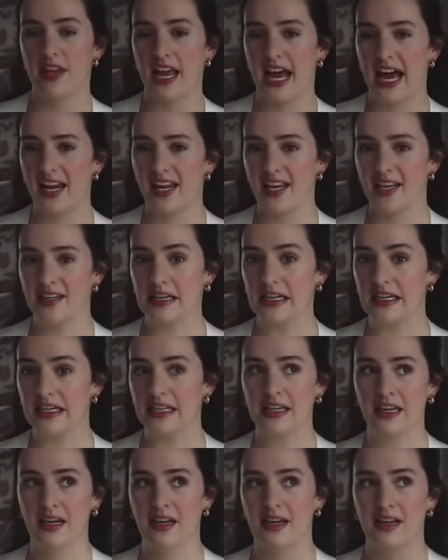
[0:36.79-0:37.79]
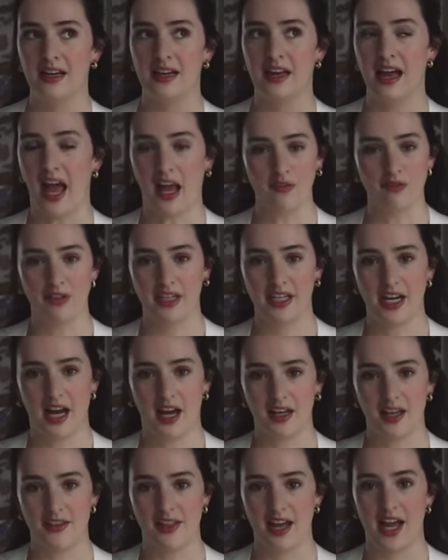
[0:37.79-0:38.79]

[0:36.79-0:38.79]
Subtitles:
They had it in like every color.